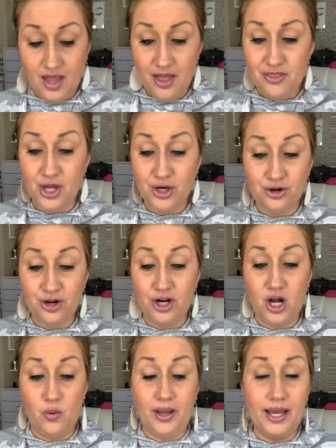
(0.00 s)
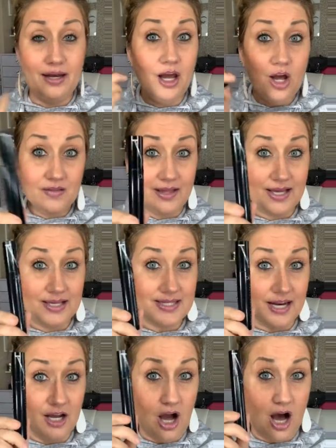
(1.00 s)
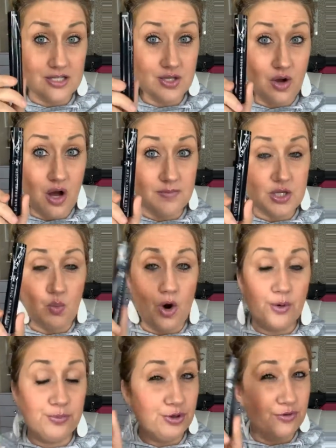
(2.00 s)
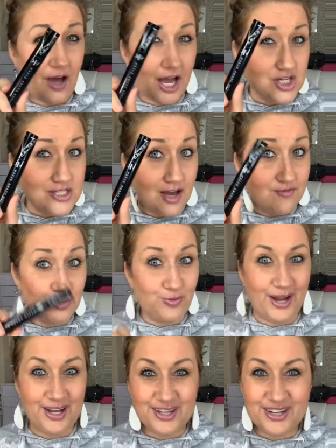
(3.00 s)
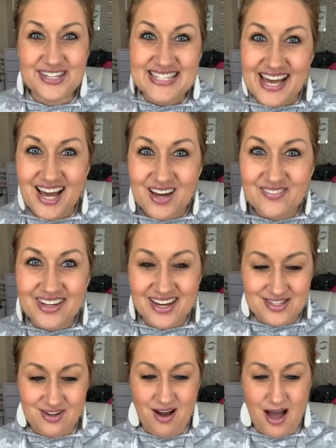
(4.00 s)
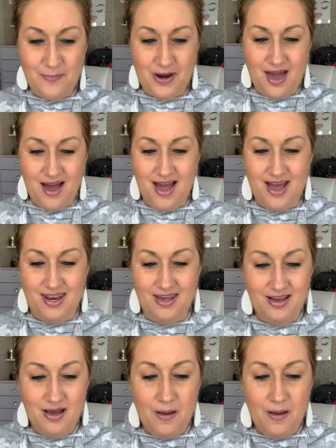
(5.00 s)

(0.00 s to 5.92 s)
And then you're gonna go in, like I said, it also comes in waterproof. I just have the regular. Say hi when you guys are hopping on.